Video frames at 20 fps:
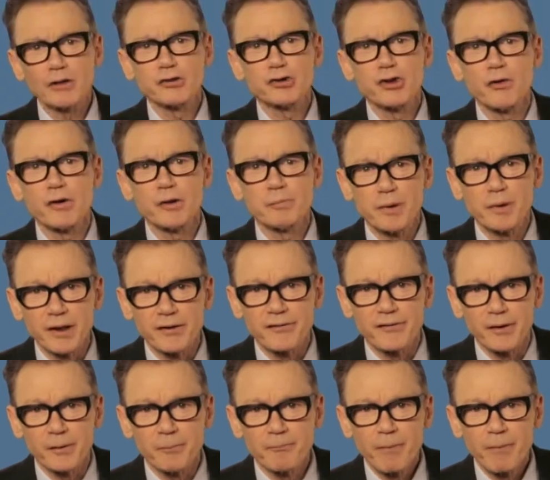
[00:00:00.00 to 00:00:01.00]
Joey
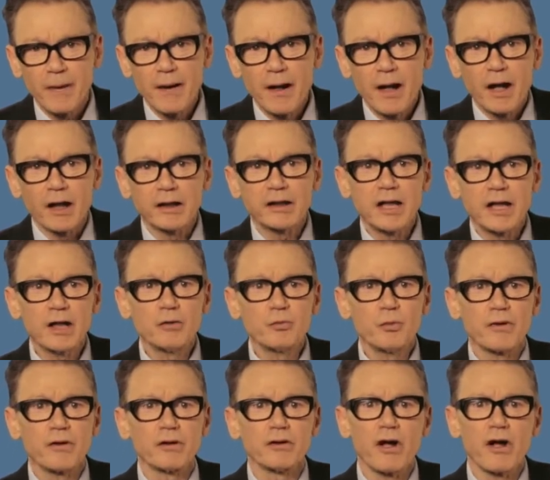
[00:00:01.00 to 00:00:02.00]
Pigza, a kid
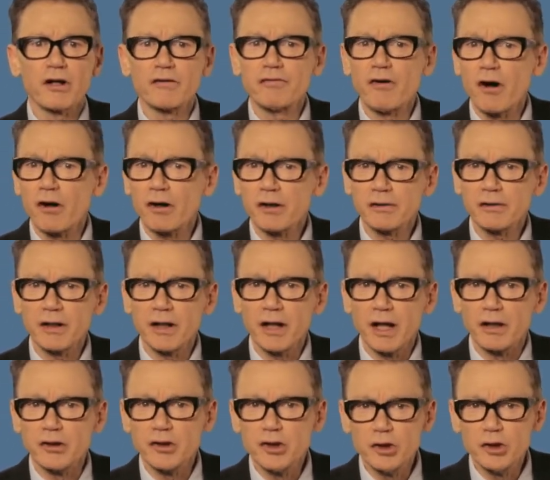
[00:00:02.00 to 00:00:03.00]
with a lot of heart
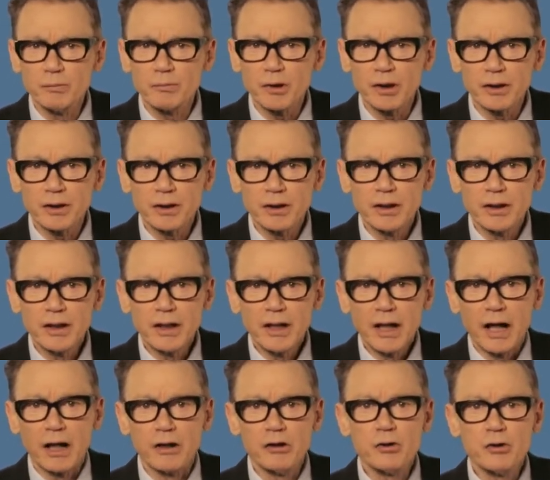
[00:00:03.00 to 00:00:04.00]
and humor
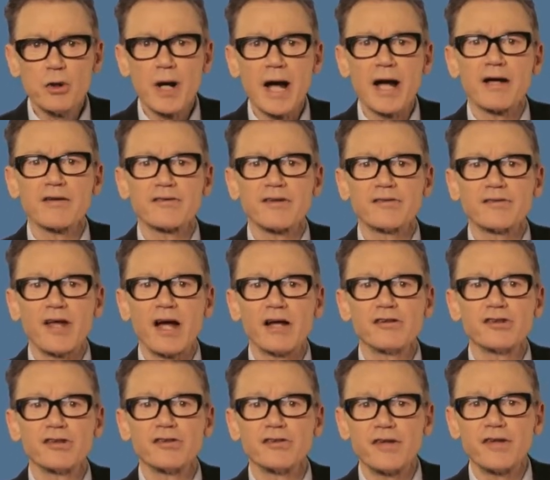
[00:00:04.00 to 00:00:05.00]
and who has
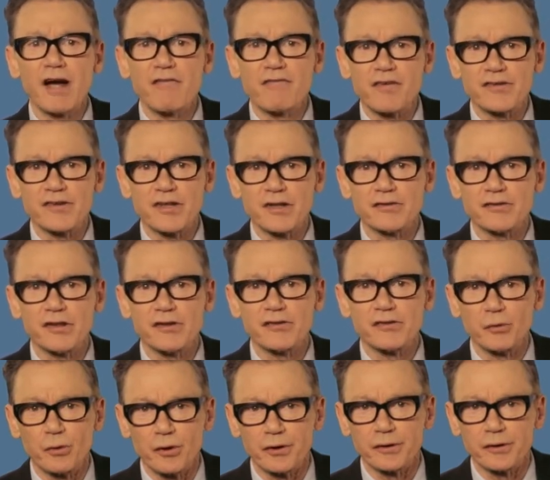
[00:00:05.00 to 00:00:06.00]
attention deficit
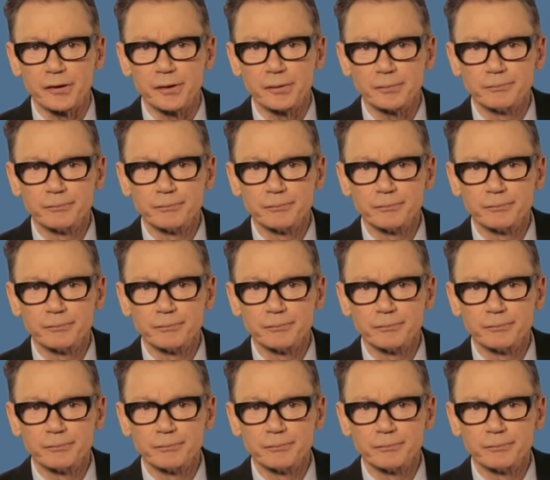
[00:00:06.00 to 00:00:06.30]
disorder,